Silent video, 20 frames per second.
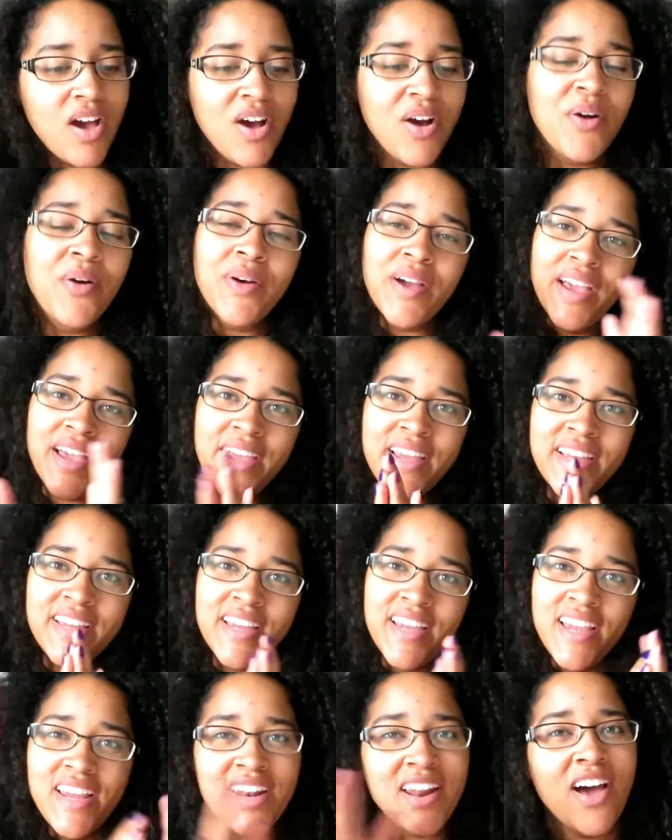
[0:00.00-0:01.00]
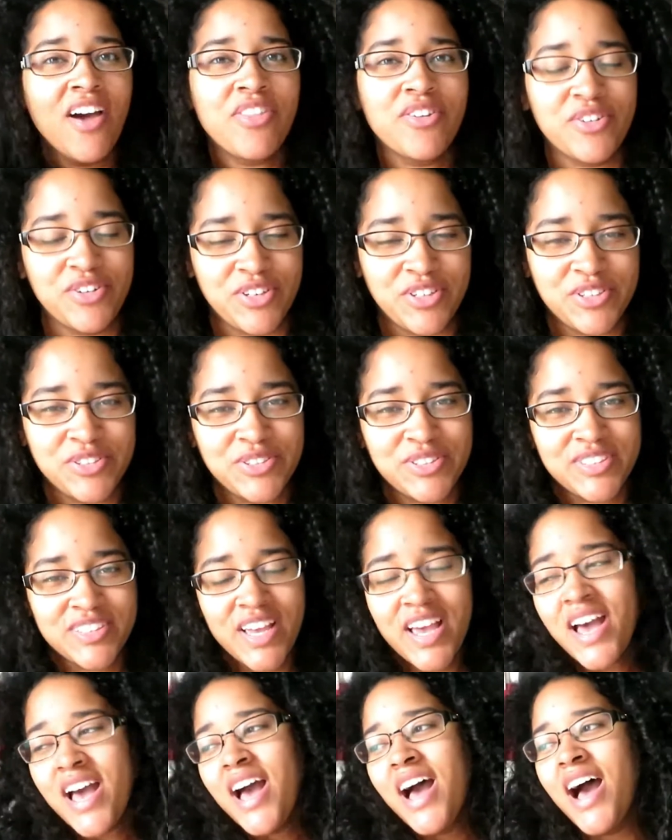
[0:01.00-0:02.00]
Okay, in other news,
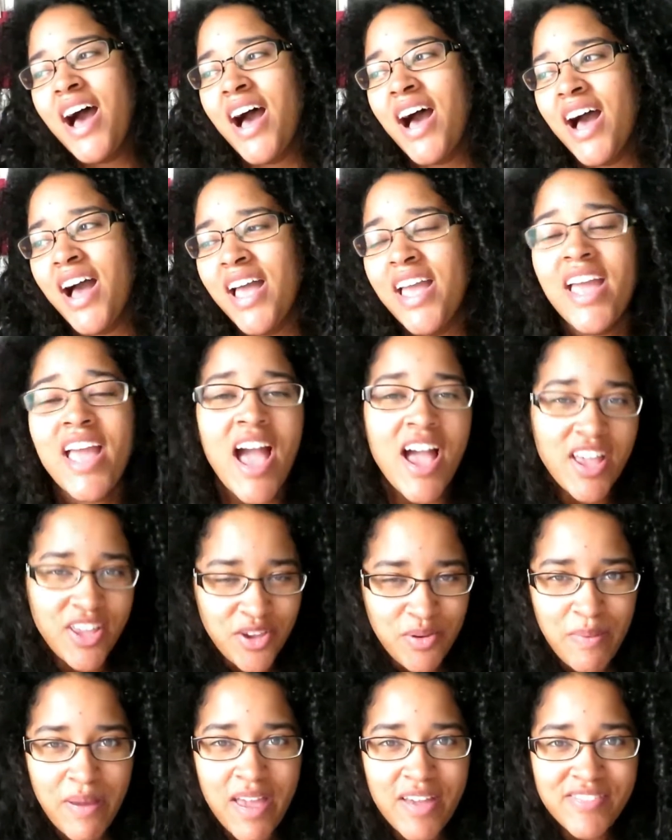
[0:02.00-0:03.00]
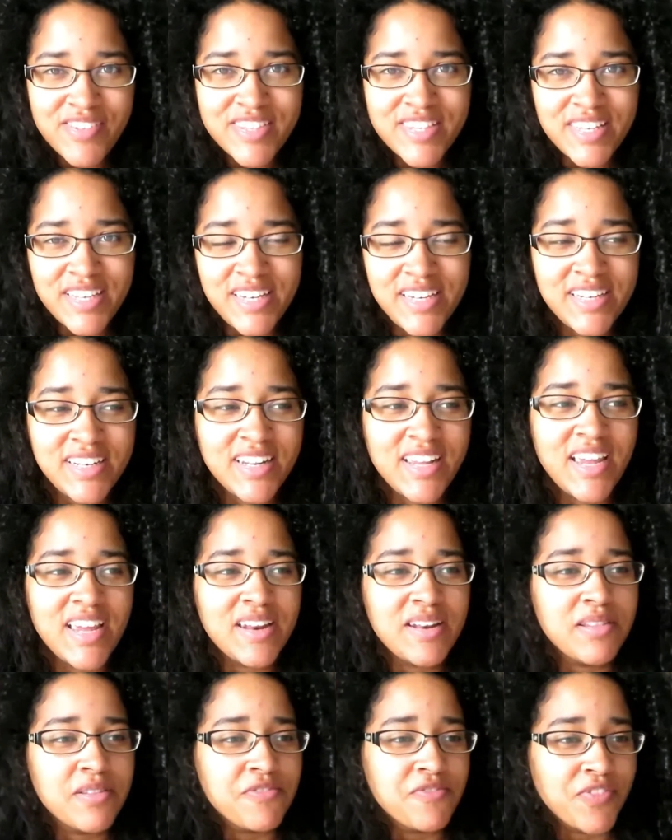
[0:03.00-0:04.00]
you may have seen
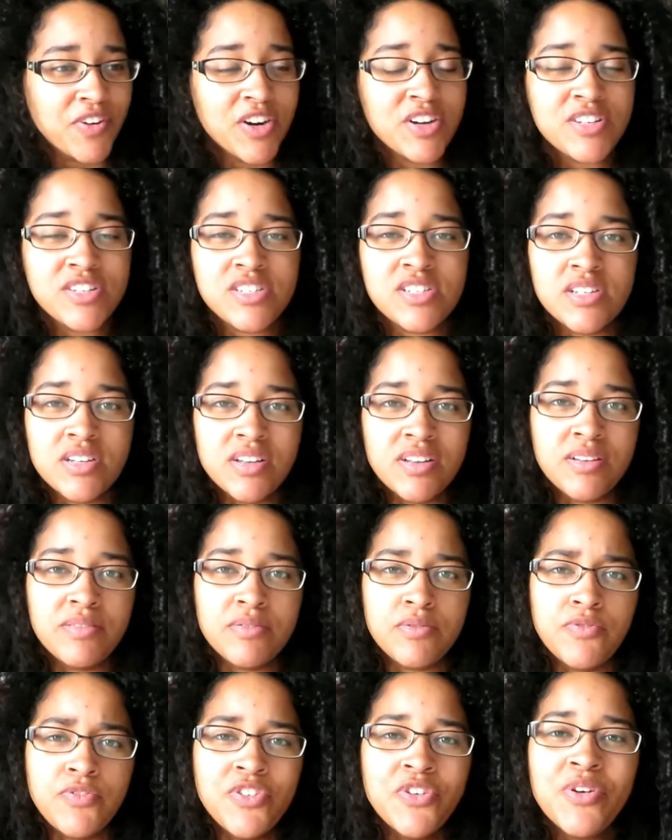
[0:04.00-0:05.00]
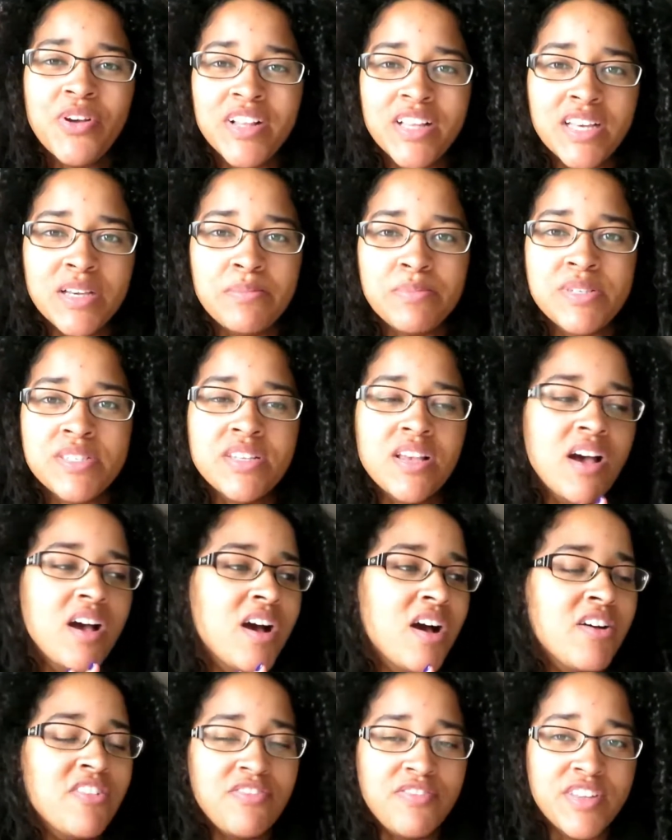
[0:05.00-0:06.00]
in the first few clips
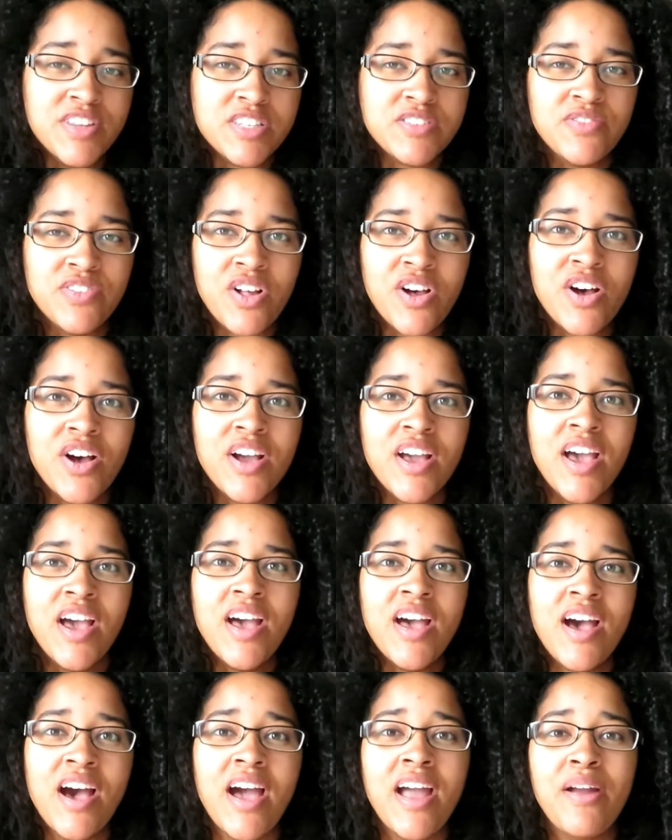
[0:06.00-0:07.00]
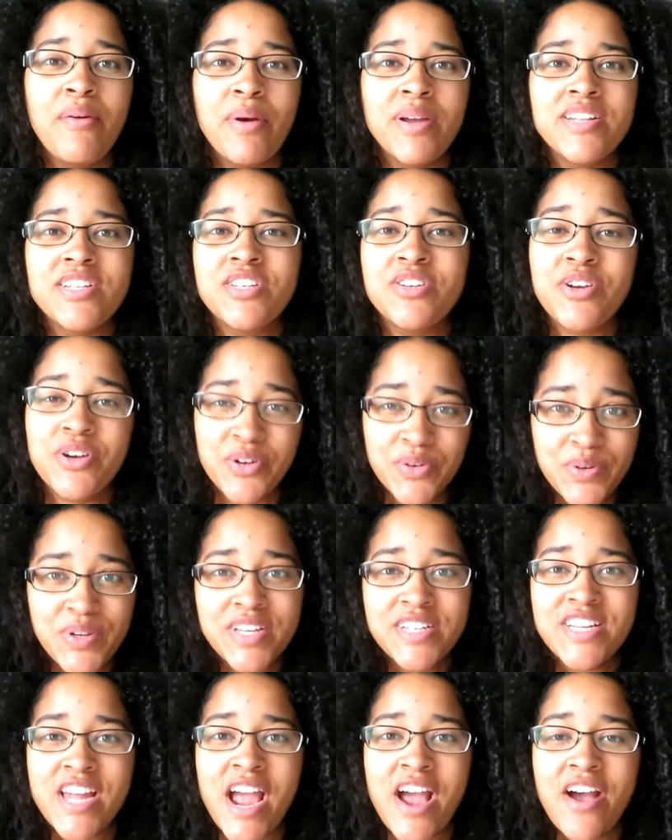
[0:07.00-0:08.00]
of this vlog, I went to
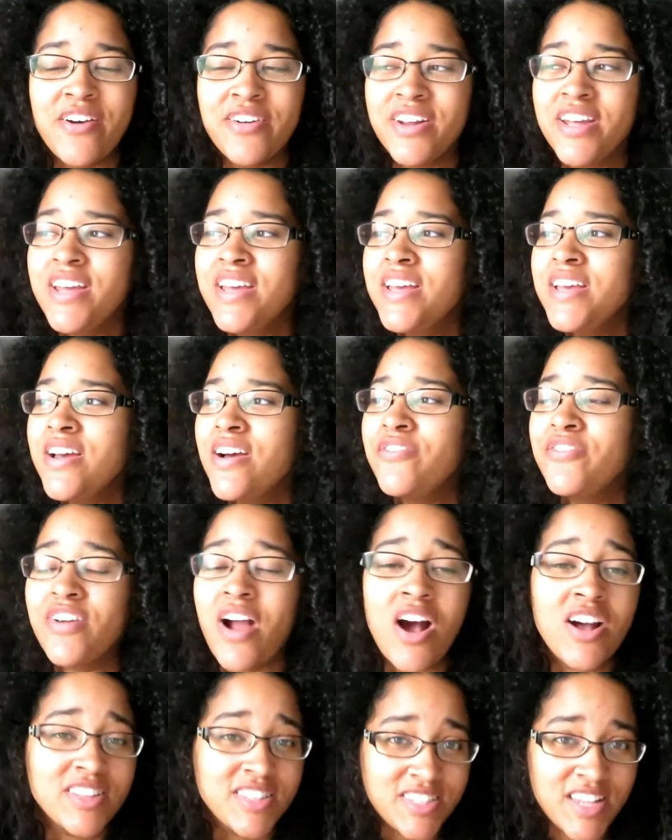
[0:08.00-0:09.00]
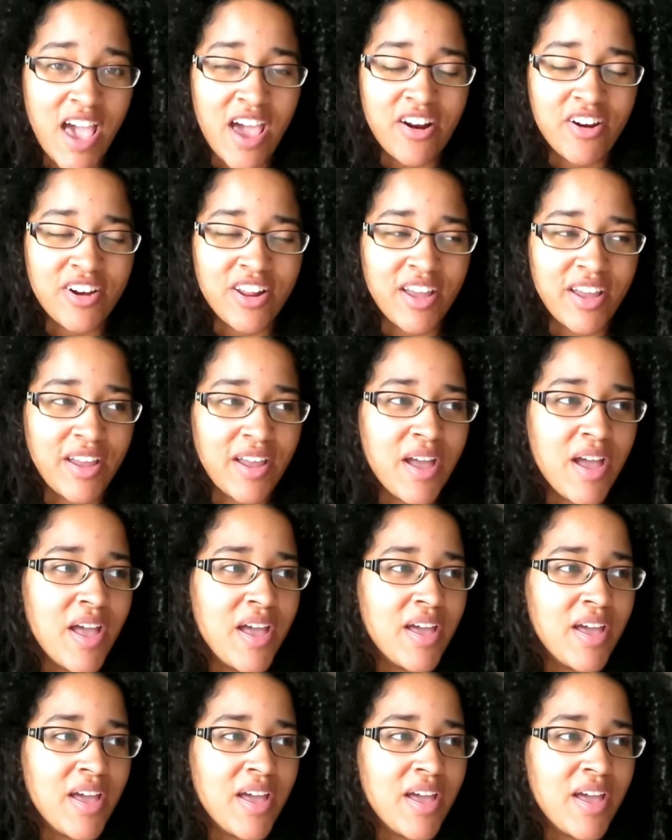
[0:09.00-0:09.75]
Koreatown on Saturday.